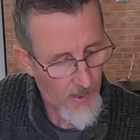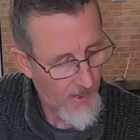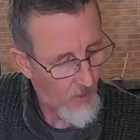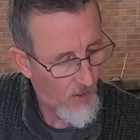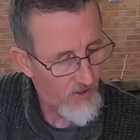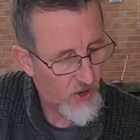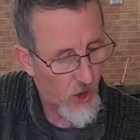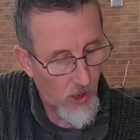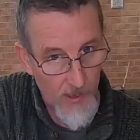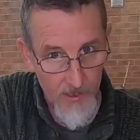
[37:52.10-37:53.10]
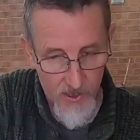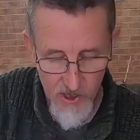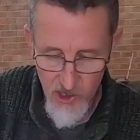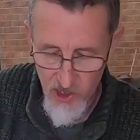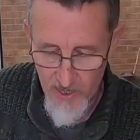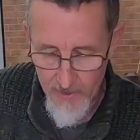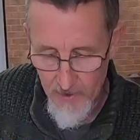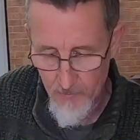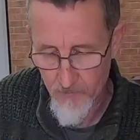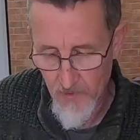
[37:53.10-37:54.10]
I want the shock leader to
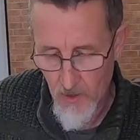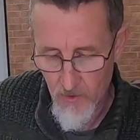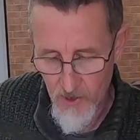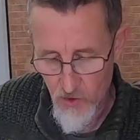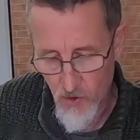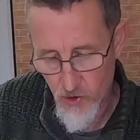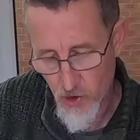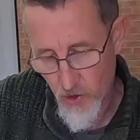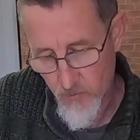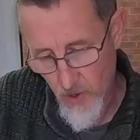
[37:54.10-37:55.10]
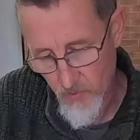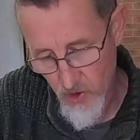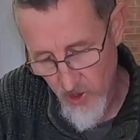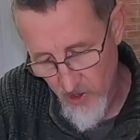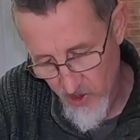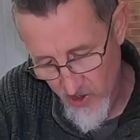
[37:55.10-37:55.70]
stay on this rod tube, so I'm just going to